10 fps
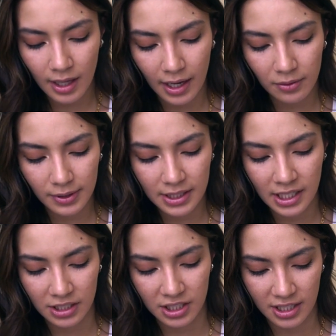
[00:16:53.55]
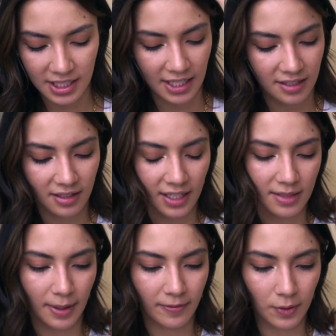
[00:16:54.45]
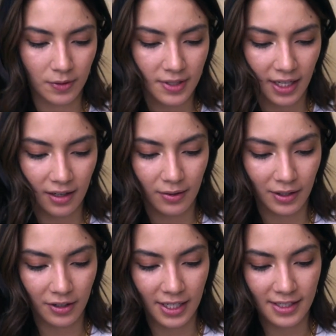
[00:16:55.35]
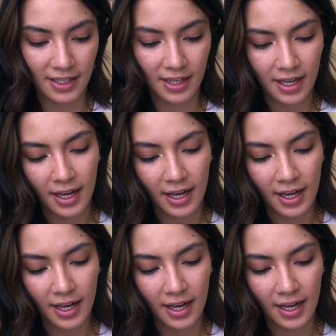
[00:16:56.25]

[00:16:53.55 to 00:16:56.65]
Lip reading: I don't really touch the tint unless my photo's like going crazy.